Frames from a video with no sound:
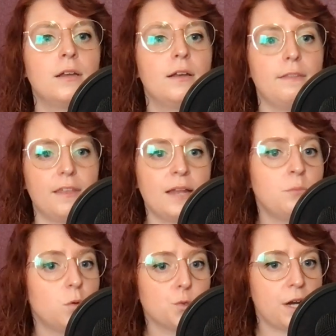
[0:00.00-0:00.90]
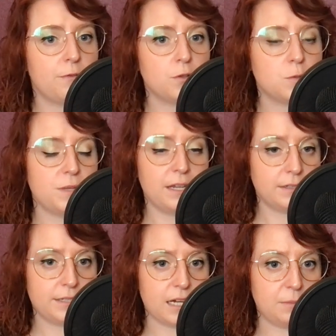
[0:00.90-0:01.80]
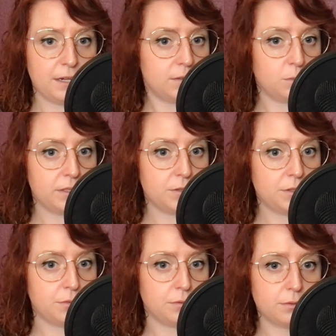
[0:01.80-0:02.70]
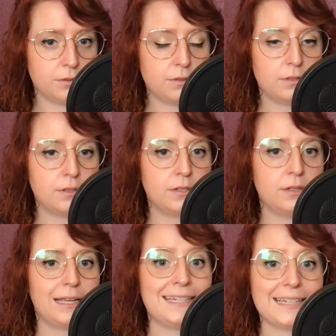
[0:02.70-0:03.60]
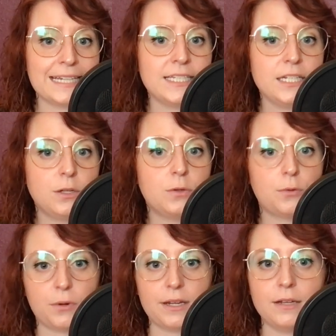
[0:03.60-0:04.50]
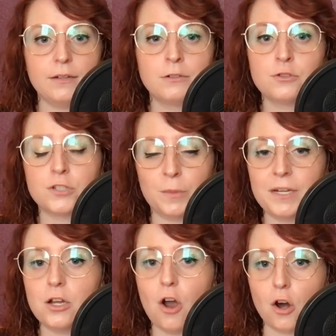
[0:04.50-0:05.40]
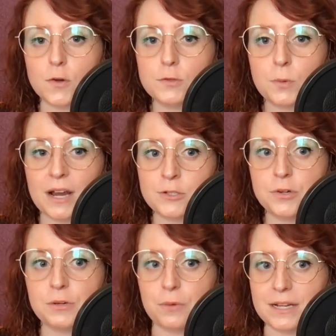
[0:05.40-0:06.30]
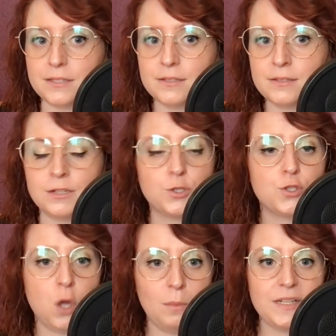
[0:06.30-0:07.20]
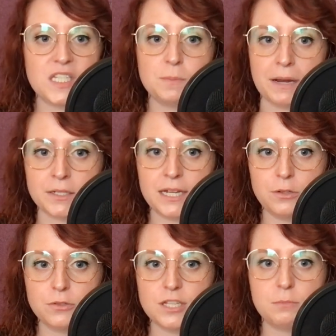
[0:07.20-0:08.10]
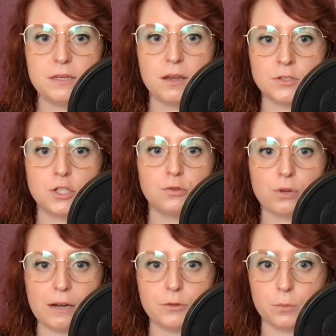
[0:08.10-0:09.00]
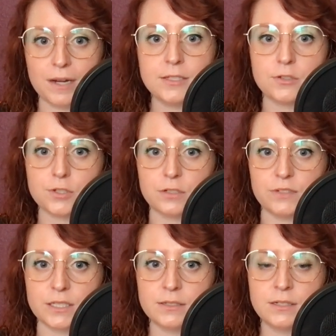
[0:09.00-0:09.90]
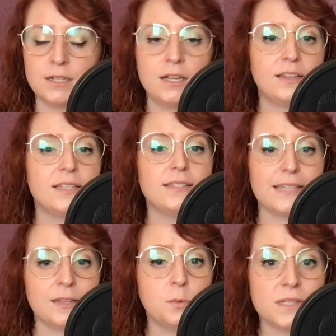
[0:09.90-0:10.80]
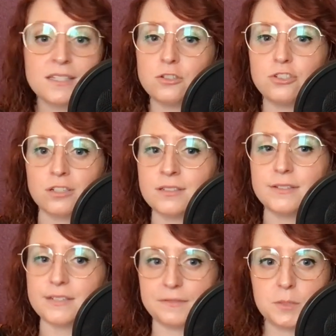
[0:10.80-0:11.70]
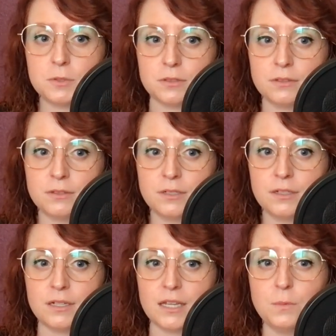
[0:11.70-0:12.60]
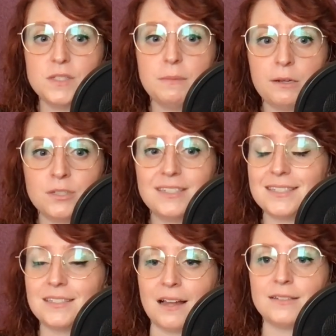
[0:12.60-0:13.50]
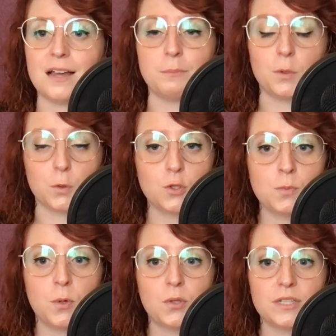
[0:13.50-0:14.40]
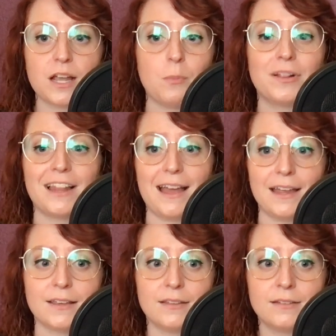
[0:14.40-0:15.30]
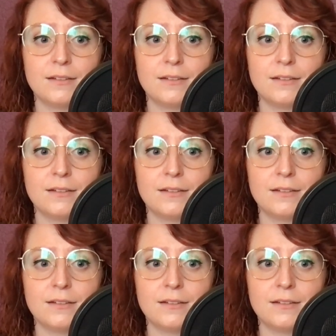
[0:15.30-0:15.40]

Then more drivers began to die behind the wheel too. In 1903, so many cars were entering races and so many spectators had begun to crowd the racing surface that death wasn't just inevitable. It was about to descend on motorsport like a plague.